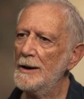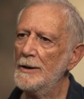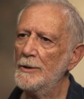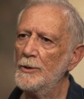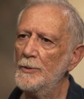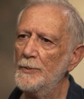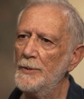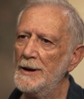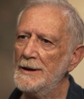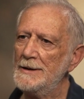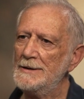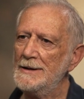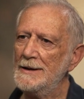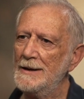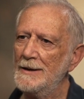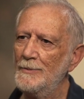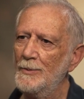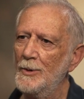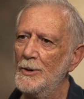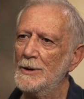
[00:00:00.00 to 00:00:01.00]
are you
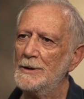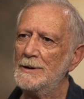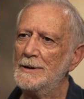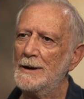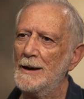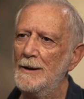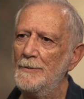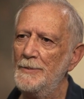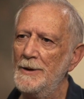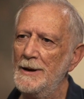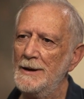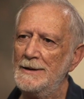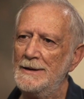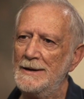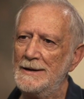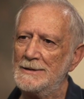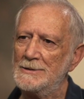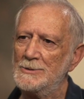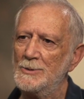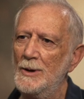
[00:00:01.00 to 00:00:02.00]
painting political
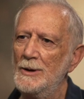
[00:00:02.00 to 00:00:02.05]
paintings?